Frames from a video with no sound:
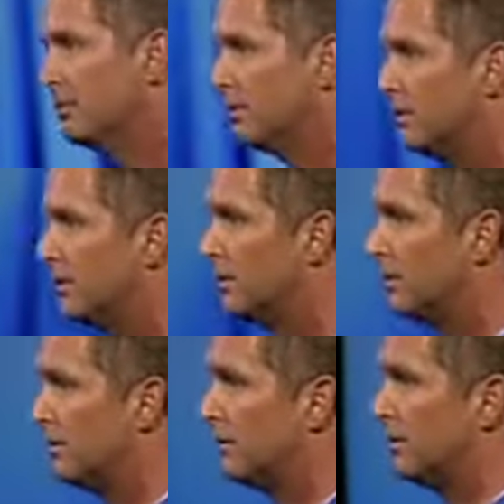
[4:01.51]

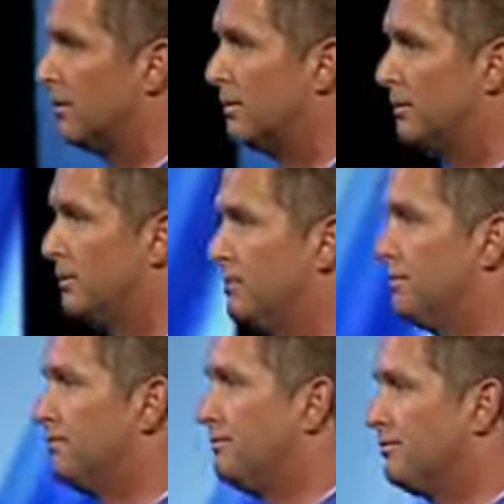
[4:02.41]

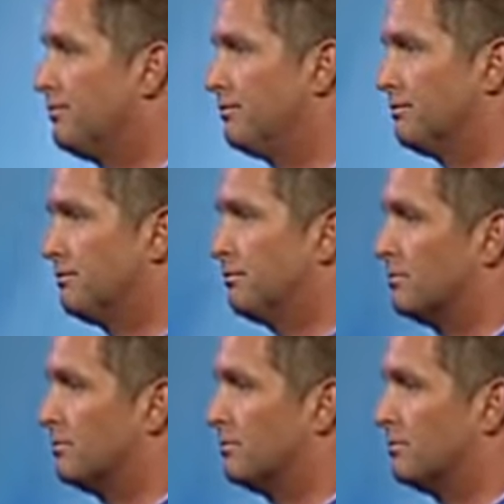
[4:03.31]
Nothing is said.